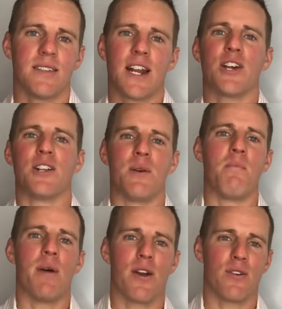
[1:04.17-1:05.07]
that I could have done
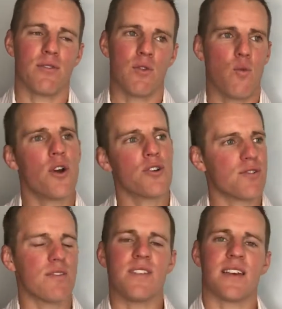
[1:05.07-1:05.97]
better, or what are
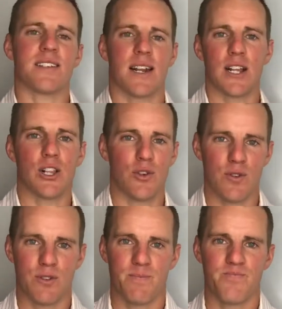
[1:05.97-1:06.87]
3 things that I
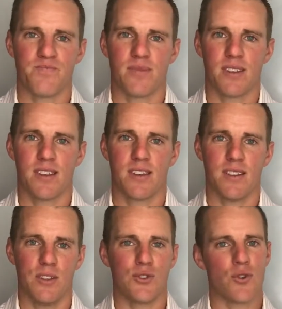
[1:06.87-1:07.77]
learned.
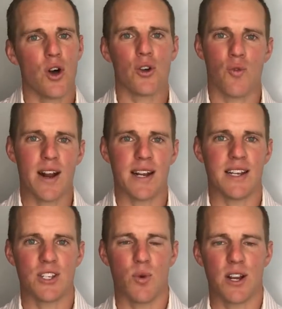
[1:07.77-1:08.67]
These are all great
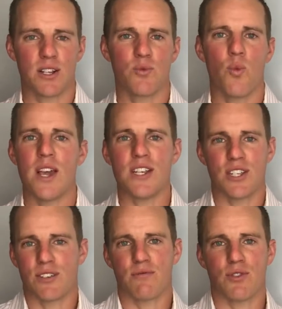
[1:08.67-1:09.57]
ideas, ways
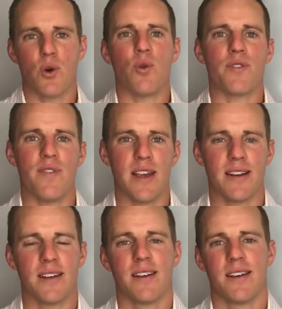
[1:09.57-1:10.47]
to
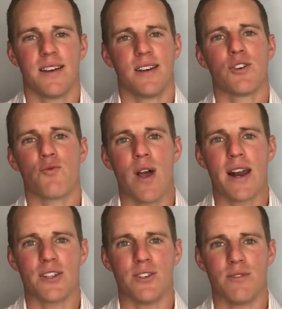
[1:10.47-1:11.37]
cultivate
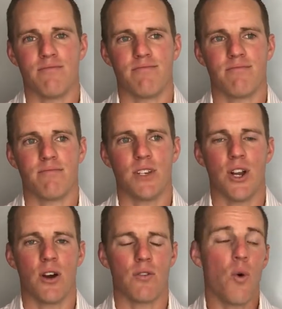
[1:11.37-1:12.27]
gratitude,
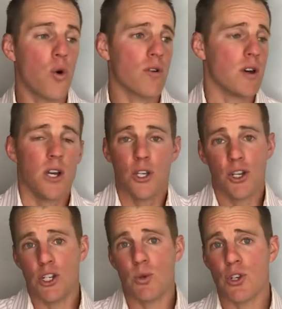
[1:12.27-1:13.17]
Or you
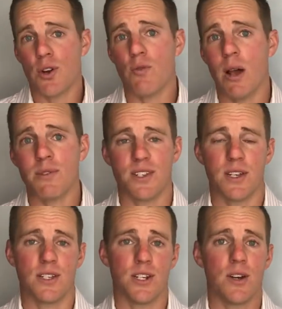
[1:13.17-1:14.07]
can do what Tony Robbins
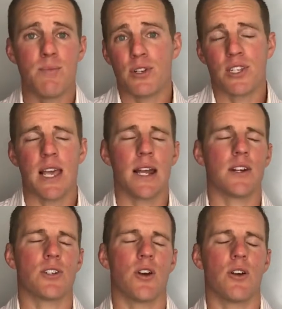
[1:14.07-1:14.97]
does, He puts his hand on
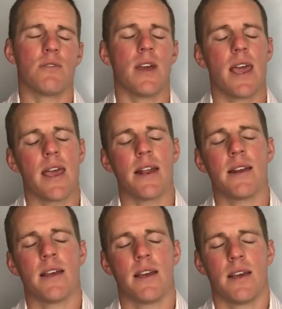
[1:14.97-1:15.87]
his heart and